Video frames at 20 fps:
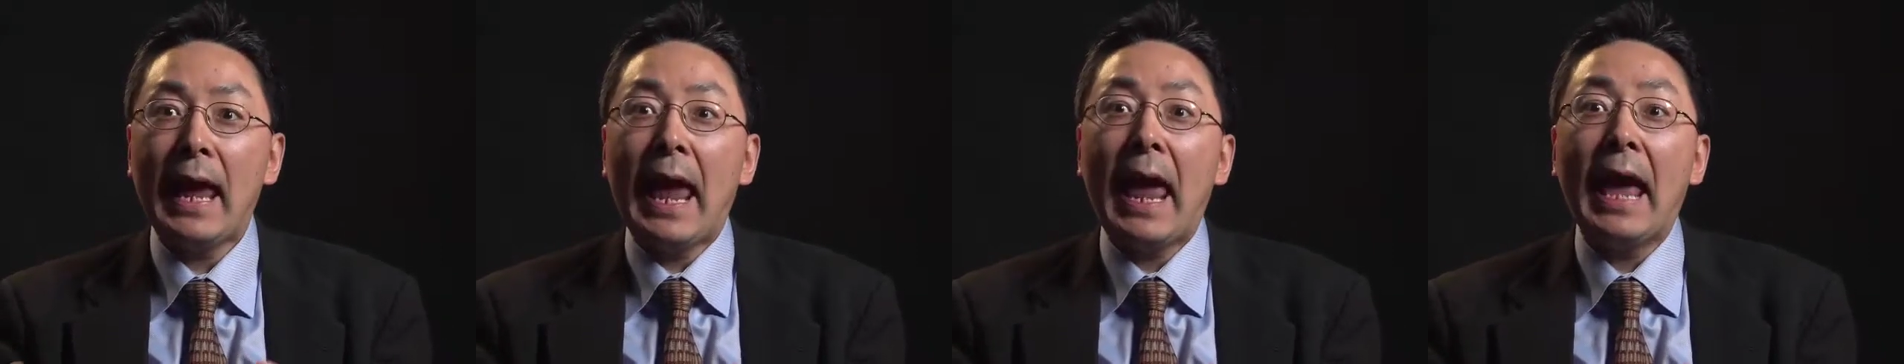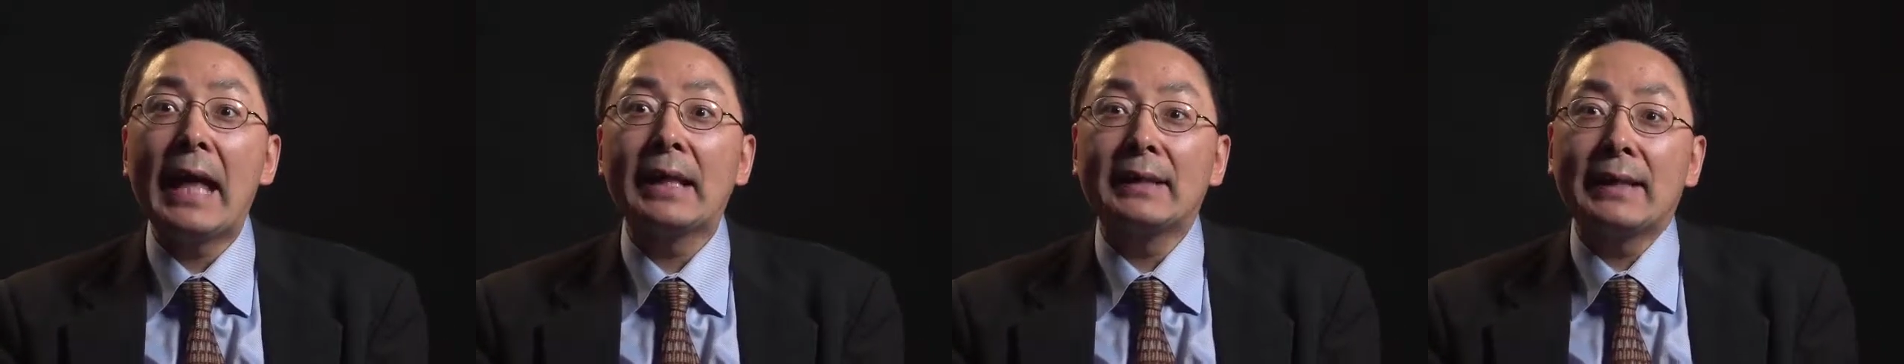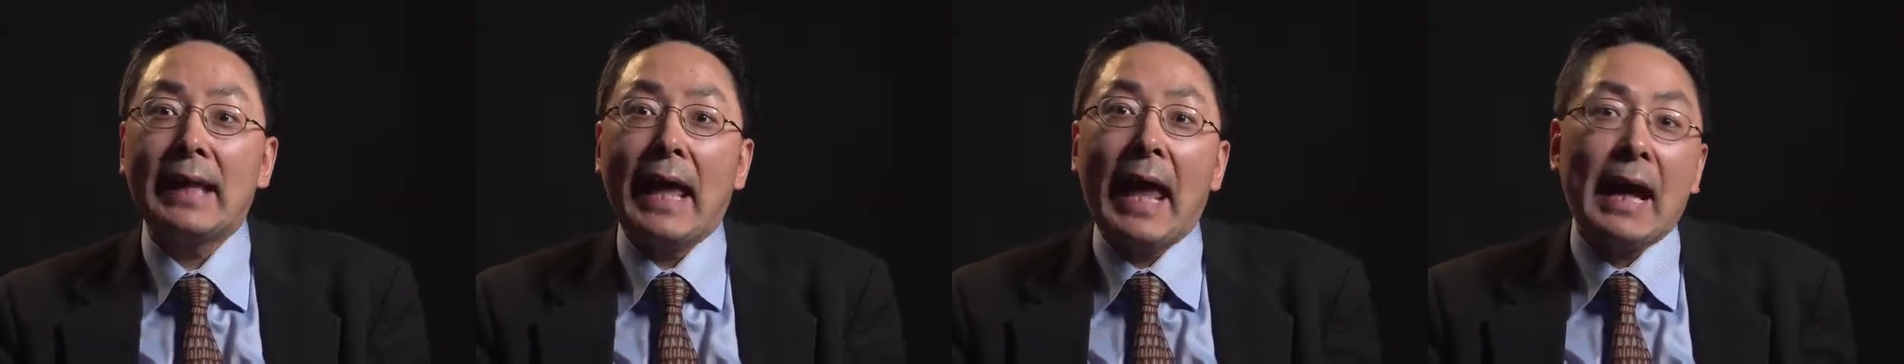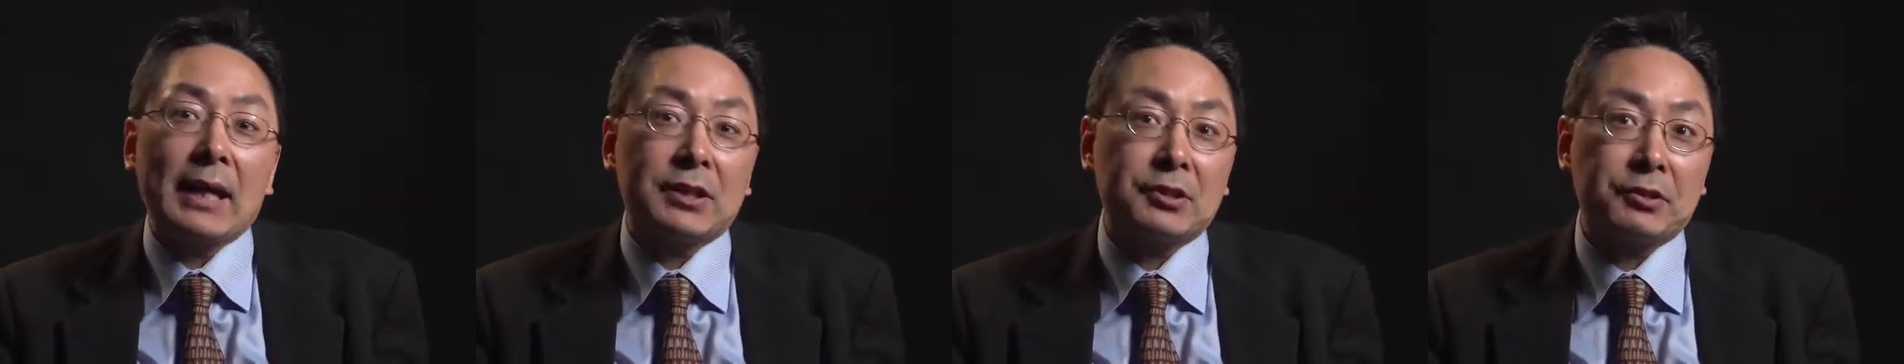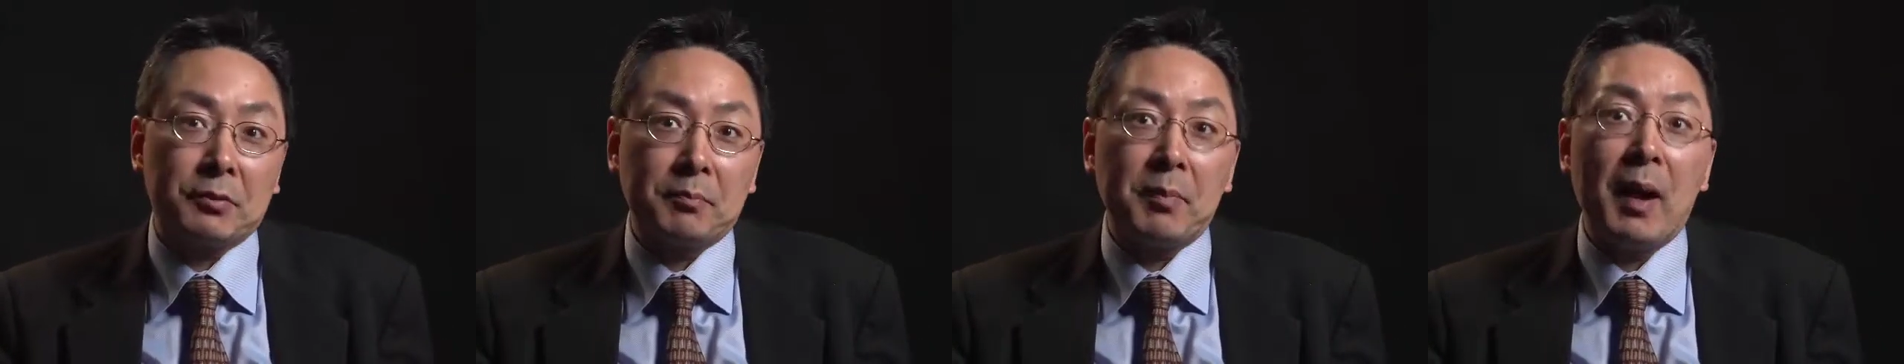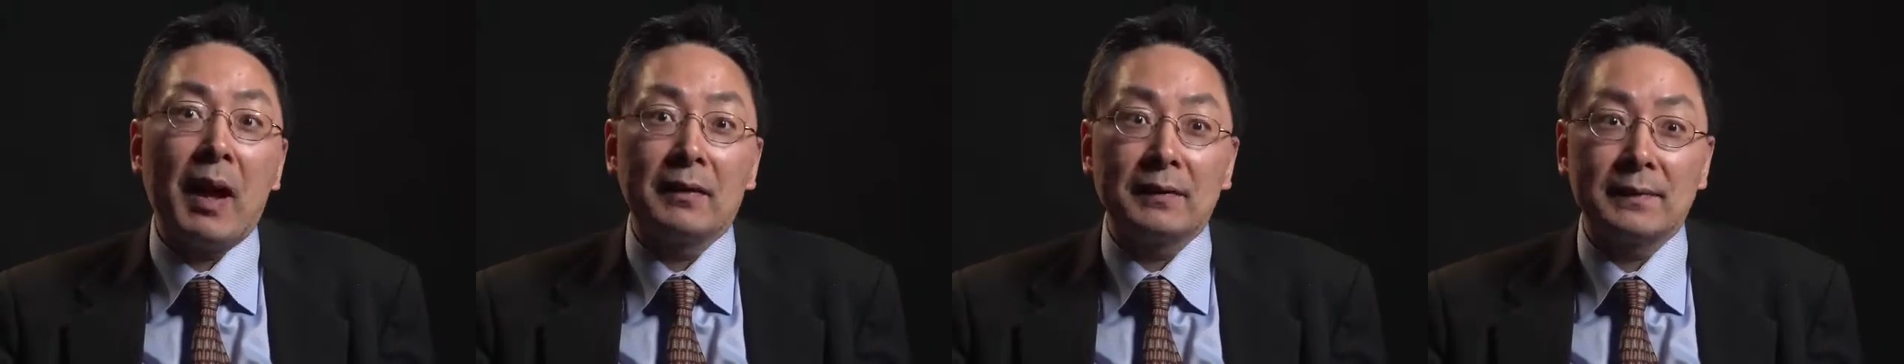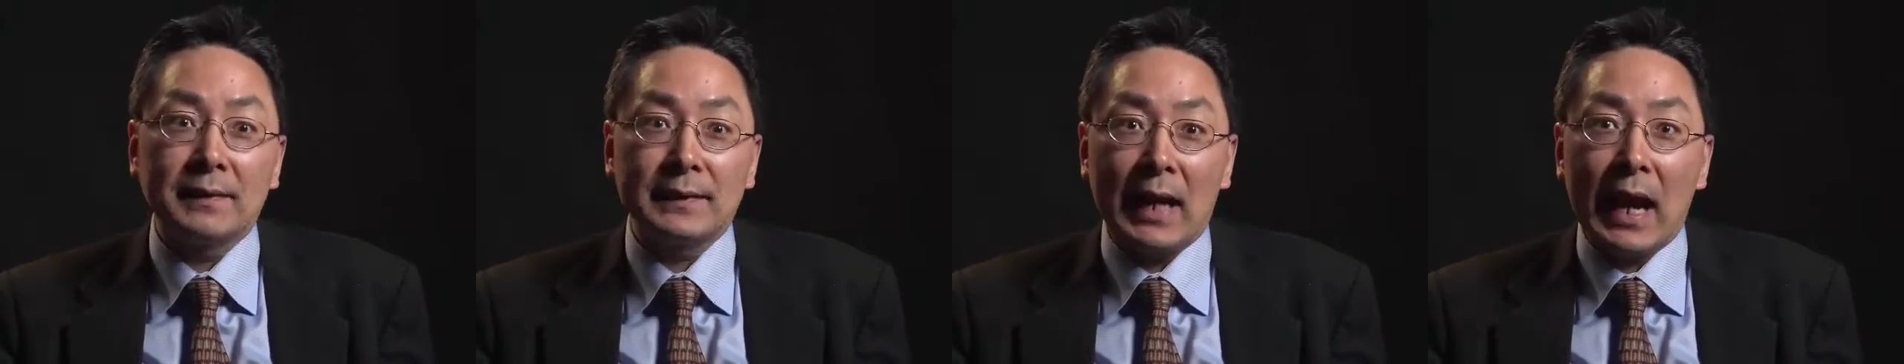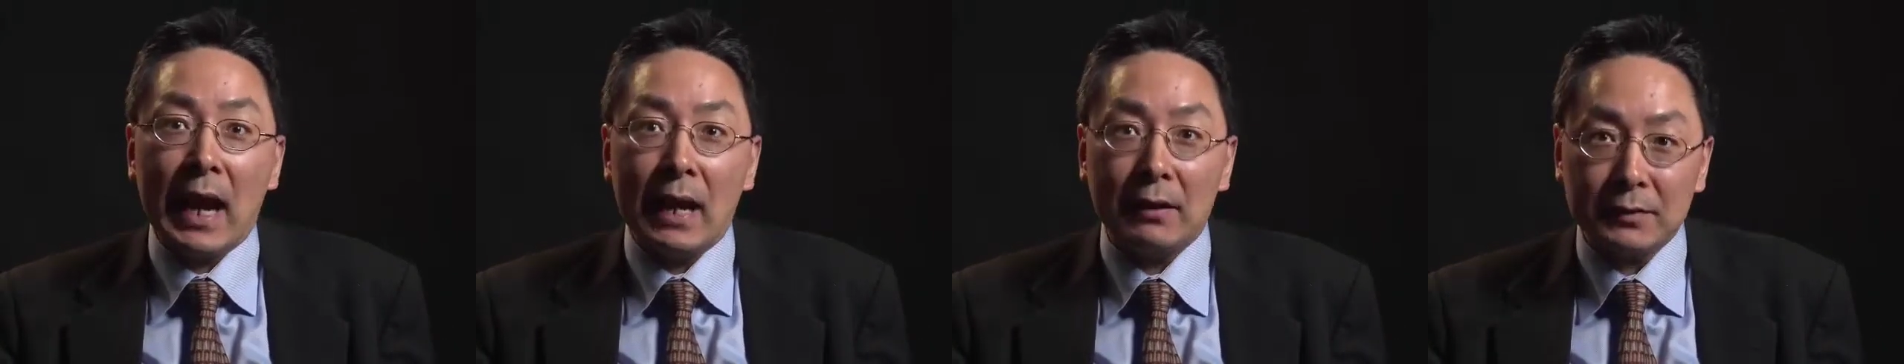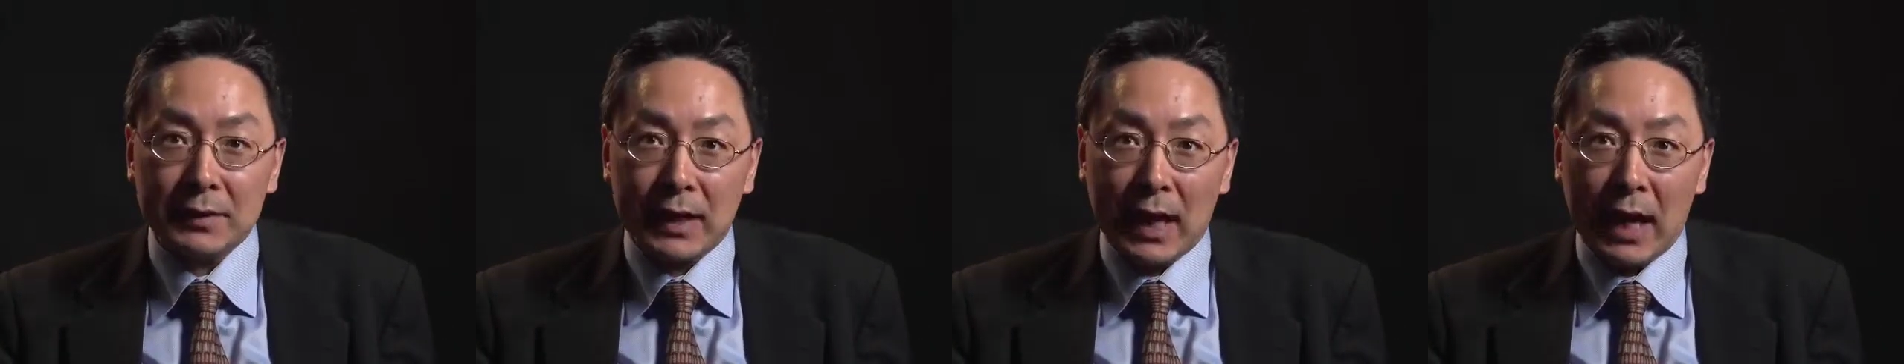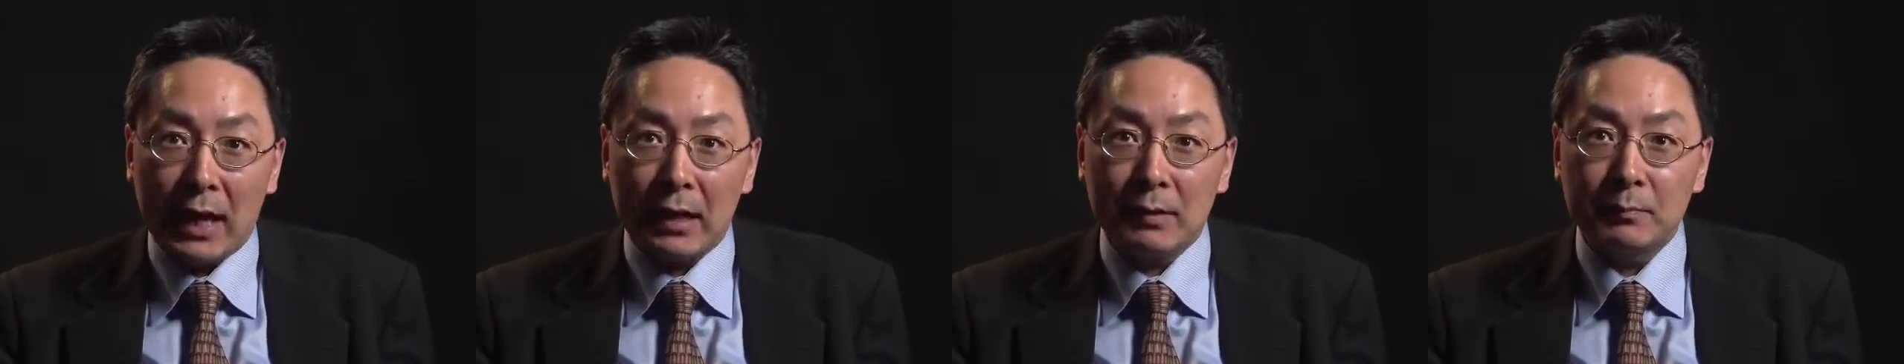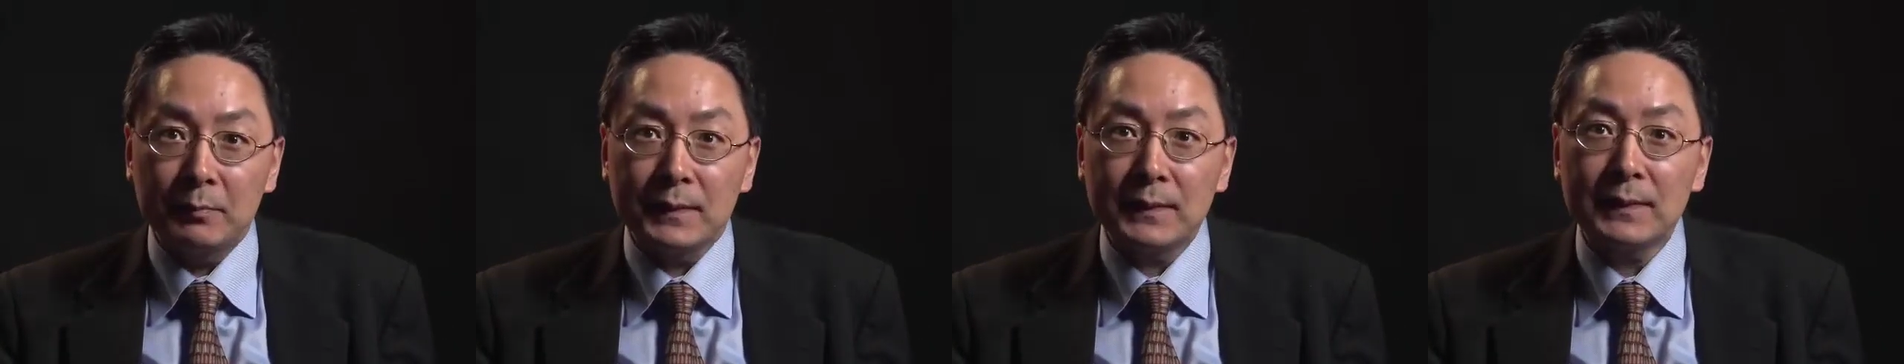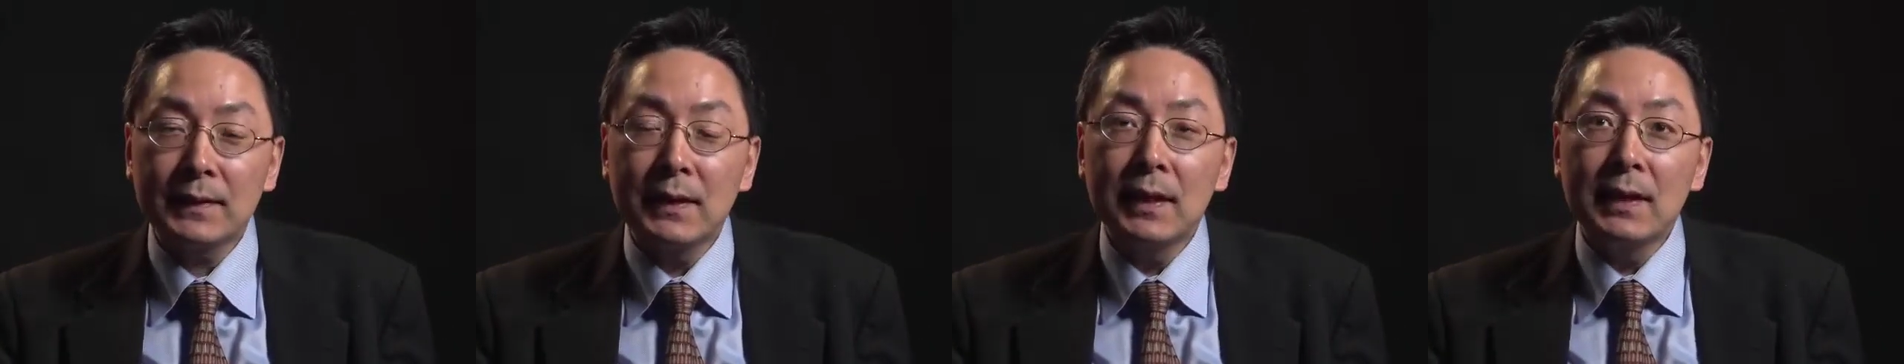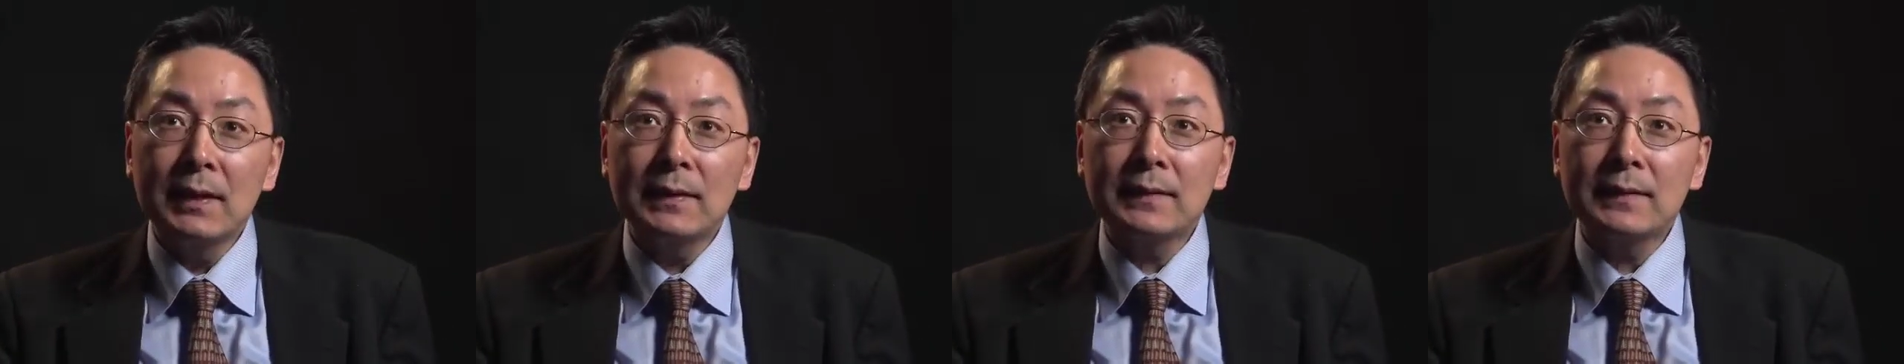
and the actual policy outcomes.